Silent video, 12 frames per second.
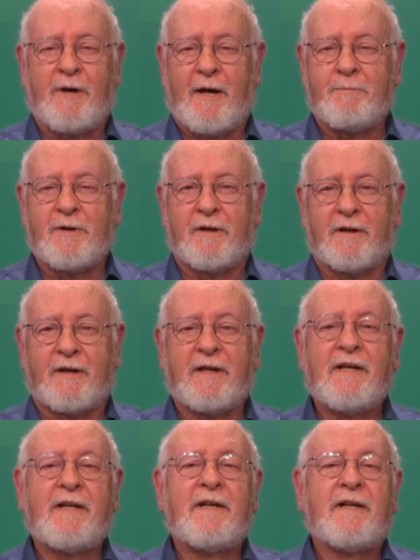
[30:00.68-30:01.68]

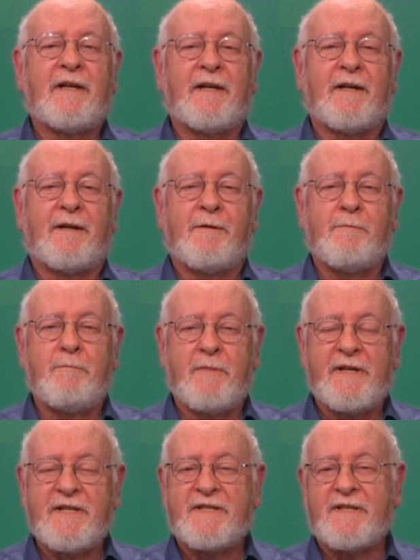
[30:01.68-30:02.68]
popular
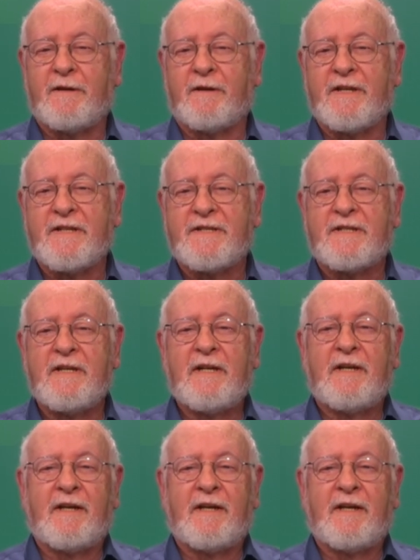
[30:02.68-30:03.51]
miniseries.